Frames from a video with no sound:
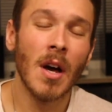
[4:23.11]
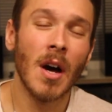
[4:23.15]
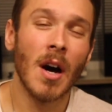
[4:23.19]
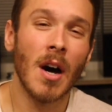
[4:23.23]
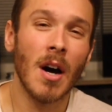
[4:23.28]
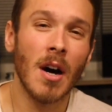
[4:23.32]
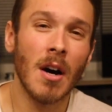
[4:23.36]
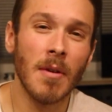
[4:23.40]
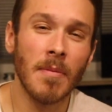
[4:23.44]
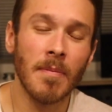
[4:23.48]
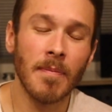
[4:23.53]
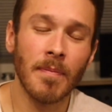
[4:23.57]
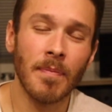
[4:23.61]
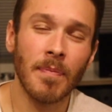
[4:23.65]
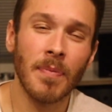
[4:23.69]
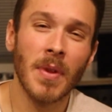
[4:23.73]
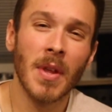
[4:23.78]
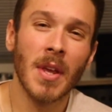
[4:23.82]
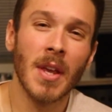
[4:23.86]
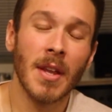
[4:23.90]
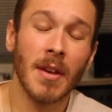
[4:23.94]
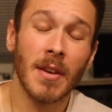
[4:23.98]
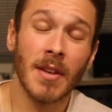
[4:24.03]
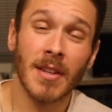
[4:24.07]
Um,
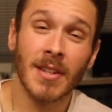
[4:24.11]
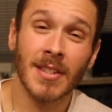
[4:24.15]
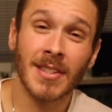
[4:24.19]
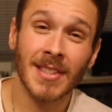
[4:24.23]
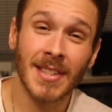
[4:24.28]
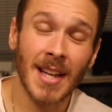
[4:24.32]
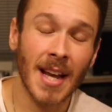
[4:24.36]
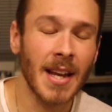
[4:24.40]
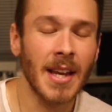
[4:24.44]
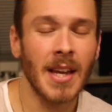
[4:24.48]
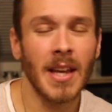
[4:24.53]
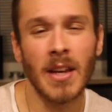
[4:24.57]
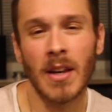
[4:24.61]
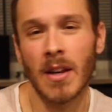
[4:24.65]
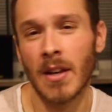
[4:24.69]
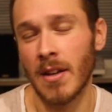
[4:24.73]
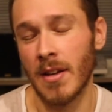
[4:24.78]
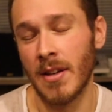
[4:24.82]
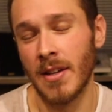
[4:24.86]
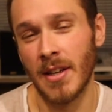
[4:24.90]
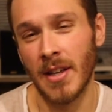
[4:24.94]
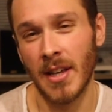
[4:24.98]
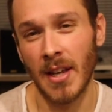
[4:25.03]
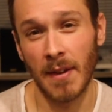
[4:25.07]
second,
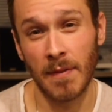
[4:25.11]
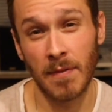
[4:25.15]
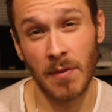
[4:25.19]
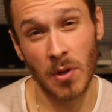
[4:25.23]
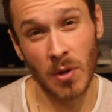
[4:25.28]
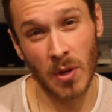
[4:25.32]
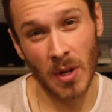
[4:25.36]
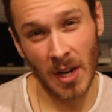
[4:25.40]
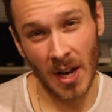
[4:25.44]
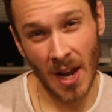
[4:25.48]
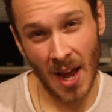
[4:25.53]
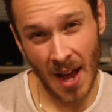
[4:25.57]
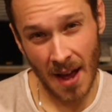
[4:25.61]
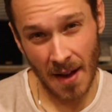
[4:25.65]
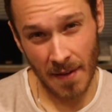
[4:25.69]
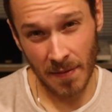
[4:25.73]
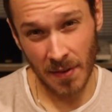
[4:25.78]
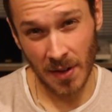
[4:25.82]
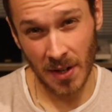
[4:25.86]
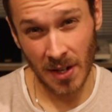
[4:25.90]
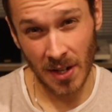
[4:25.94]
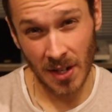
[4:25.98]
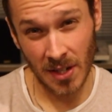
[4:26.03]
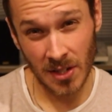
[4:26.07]
if you can
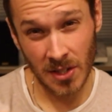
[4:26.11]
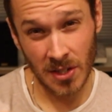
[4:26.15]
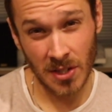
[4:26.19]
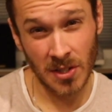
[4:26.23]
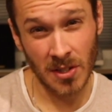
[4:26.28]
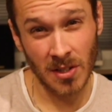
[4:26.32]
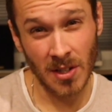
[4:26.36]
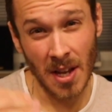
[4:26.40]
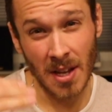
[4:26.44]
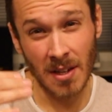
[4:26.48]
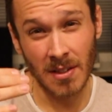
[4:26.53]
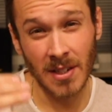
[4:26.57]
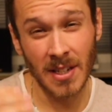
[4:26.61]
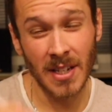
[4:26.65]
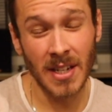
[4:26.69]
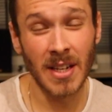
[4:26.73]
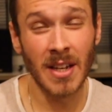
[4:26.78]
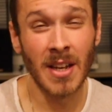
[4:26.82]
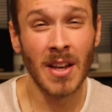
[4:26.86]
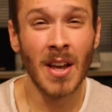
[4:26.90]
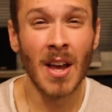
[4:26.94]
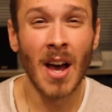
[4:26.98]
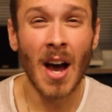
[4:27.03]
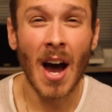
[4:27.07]
have a
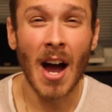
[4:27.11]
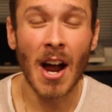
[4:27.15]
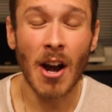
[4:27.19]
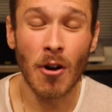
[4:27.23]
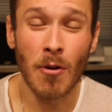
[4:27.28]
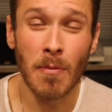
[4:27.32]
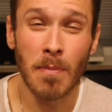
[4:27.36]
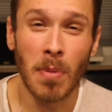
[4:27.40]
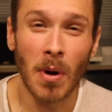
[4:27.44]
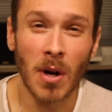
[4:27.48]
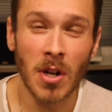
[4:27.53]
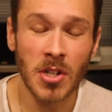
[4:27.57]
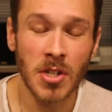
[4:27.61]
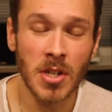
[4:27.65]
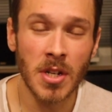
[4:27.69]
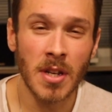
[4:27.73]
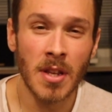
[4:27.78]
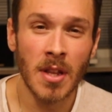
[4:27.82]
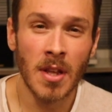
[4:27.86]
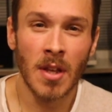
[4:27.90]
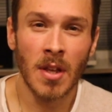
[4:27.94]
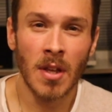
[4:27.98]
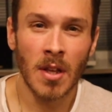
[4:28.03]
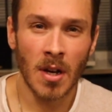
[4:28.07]
slightly higher
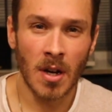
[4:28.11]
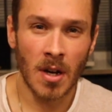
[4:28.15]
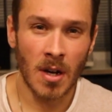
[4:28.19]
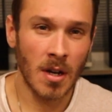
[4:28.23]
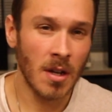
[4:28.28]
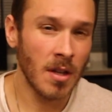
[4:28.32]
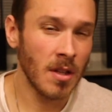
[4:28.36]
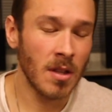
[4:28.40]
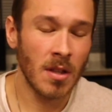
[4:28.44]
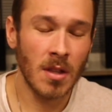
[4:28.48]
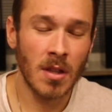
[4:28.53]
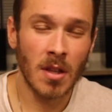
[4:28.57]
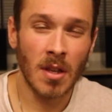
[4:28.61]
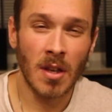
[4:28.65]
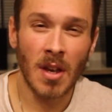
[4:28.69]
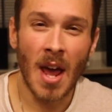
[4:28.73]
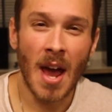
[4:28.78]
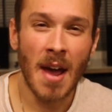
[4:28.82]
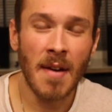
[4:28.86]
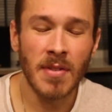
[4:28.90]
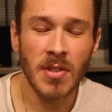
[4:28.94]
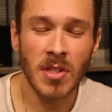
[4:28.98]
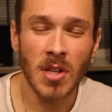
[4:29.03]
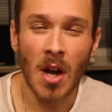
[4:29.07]
budget, uh, the
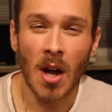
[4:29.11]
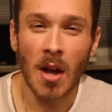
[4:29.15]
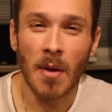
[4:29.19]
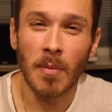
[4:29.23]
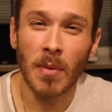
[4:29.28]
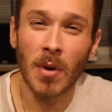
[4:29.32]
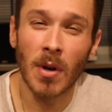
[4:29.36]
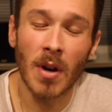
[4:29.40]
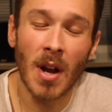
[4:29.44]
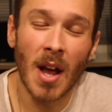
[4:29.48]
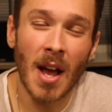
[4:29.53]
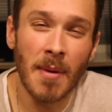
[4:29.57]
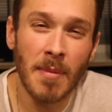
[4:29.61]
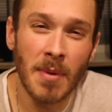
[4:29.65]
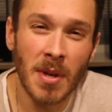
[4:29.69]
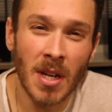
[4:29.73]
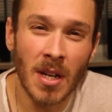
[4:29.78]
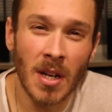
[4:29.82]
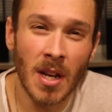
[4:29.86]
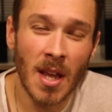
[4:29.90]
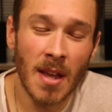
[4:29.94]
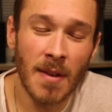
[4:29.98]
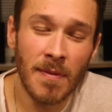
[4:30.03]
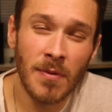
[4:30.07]
Navitimer. I
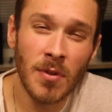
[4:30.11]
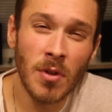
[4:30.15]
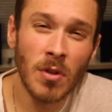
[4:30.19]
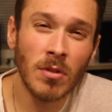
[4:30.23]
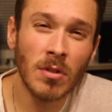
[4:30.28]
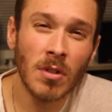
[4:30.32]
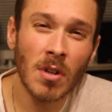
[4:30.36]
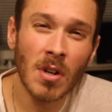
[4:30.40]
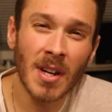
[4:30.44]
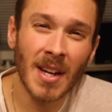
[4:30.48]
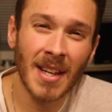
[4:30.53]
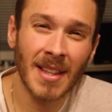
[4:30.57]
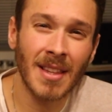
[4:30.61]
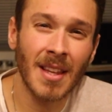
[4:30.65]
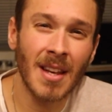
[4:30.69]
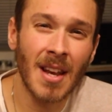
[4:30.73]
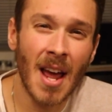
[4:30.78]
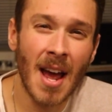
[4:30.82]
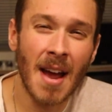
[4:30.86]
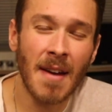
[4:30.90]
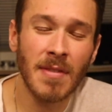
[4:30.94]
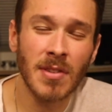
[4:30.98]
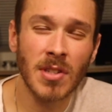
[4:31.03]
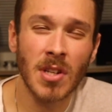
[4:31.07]
mean, if you look at the
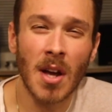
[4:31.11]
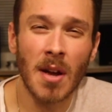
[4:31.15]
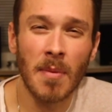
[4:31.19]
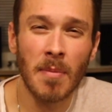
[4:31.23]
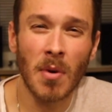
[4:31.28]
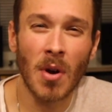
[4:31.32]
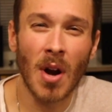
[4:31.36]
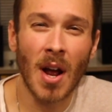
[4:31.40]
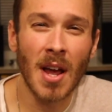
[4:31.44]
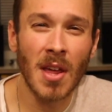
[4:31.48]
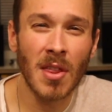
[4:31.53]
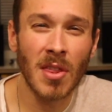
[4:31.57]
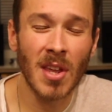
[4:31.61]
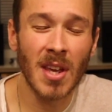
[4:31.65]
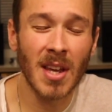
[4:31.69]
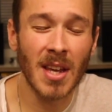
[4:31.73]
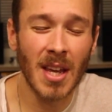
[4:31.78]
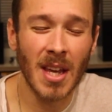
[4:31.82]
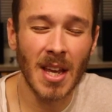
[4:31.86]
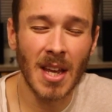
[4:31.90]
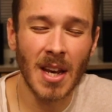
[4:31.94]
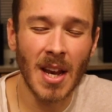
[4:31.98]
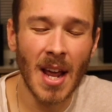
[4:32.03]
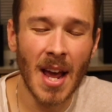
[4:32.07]
Navitimer, I
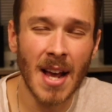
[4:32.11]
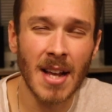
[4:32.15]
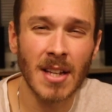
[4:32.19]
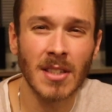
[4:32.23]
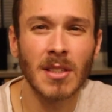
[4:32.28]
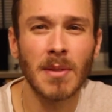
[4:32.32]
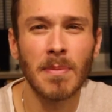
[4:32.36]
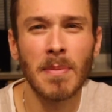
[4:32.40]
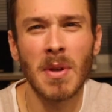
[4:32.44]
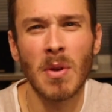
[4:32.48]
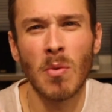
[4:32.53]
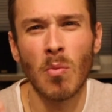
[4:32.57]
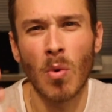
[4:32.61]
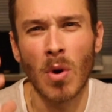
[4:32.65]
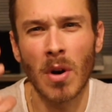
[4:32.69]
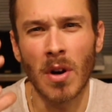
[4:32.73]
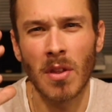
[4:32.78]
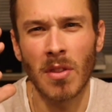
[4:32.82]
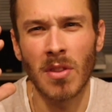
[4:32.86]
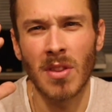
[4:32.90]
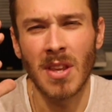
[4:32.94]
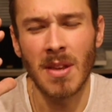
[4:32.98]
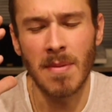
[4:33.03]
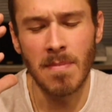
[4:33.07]
think it has to be one
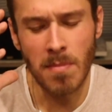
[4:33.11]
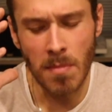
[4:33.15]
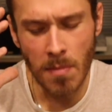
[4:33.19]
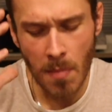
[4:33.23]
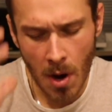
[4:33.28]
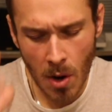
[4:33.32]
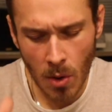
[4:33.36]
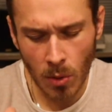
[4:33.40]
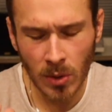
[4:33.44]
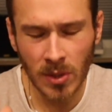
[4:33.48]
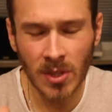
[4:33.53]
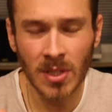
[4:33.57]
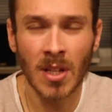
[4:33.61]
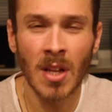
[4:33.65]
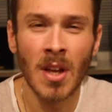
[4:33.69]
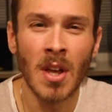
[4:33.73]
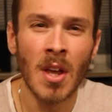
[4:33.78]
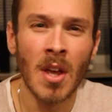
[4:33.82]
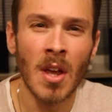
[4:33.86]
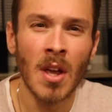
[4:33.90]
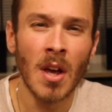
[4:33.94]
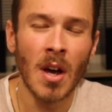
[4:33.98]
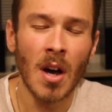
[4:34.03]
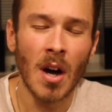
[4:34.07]
of the most
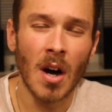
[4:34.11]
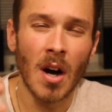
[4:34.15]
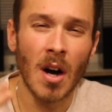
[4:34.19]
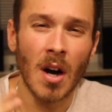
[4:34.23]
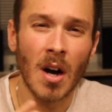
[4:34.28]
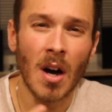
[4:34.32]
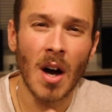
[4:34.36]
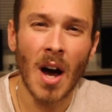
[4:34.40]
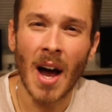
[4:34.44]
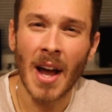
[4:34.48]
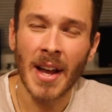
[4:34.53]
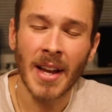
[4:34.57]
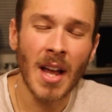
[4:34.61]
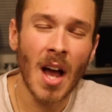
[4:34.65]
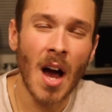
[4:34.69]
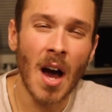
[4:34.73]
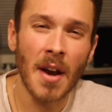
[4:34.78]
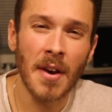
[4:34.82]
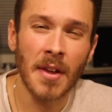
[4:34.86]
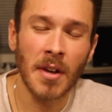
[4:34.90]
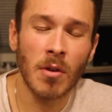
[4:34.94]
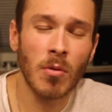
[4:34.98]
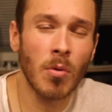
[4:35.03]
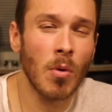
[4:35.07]
uh,
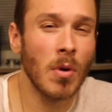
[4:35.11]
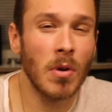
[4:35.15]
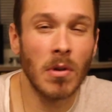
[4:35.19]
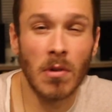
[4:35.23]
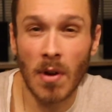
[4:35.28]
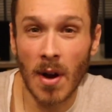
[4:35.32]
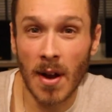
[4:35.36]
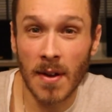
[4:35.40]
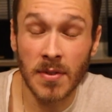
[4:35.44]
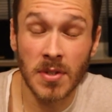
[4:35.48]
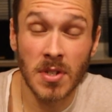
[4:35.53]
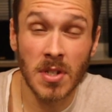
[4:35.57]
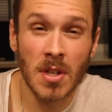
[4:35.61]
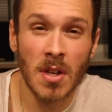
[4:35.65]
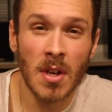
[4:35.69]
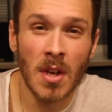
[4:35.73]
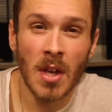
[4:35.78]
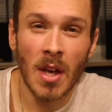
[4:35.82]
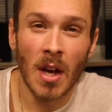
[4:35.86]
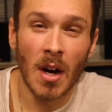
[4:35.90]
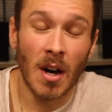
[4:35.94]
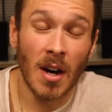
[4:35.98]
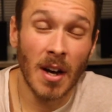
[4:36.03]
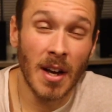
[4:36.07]
iconic chronographs
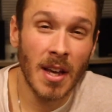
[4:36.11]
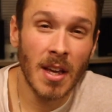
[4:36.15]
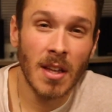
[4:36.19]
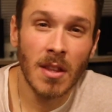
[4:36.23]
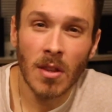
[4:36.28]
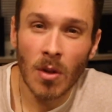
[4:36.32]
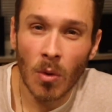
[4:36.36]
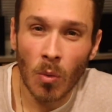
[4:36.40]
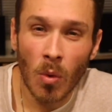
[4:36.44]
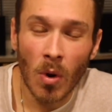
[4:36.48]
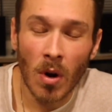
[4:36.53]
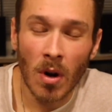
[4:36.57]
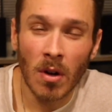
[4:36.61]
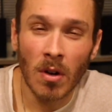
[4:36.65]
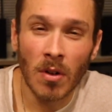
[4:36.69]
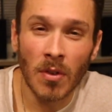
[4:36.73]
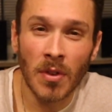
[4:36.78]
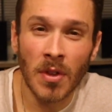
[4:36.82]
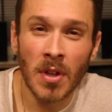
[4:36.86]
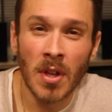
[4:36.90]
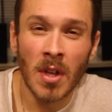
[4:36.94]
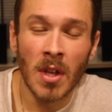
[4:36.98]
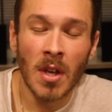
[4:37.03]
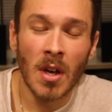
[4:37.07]
uh, in the
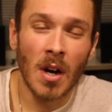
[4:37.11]
world.